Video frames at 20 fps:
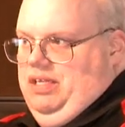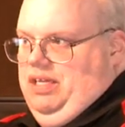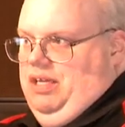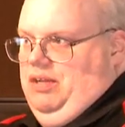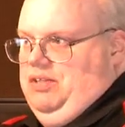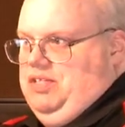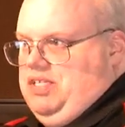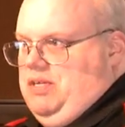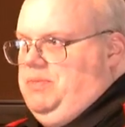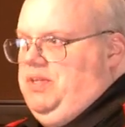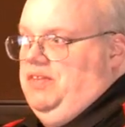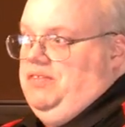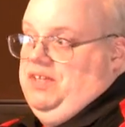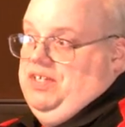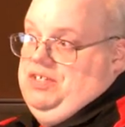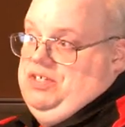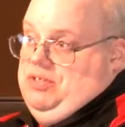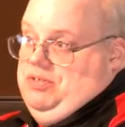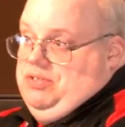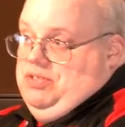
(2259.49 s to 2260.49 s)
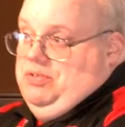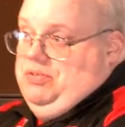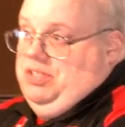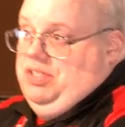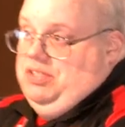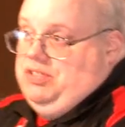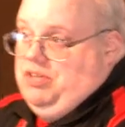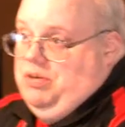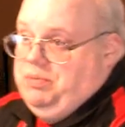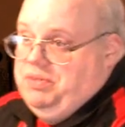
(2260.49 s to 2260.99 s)
And some of the things you can do in
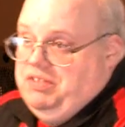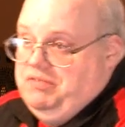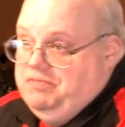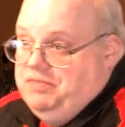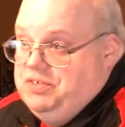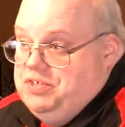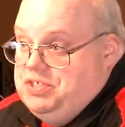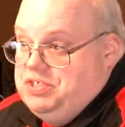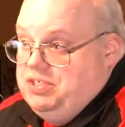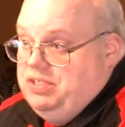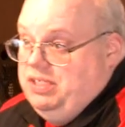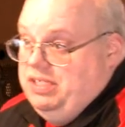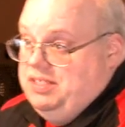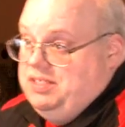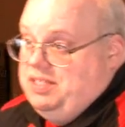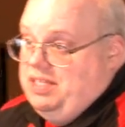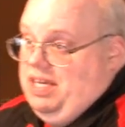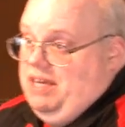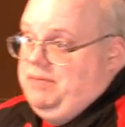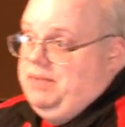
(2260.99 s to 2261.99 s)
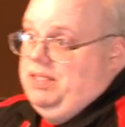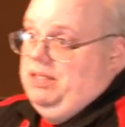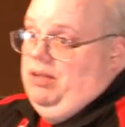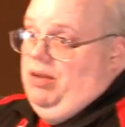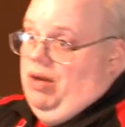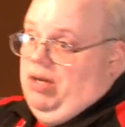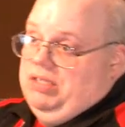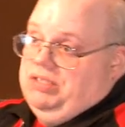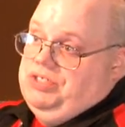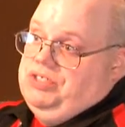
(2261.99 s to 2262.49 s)
the interpreted version is have it
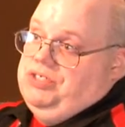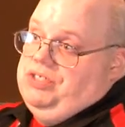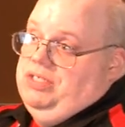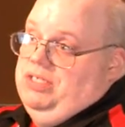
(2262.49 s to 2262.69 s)
launch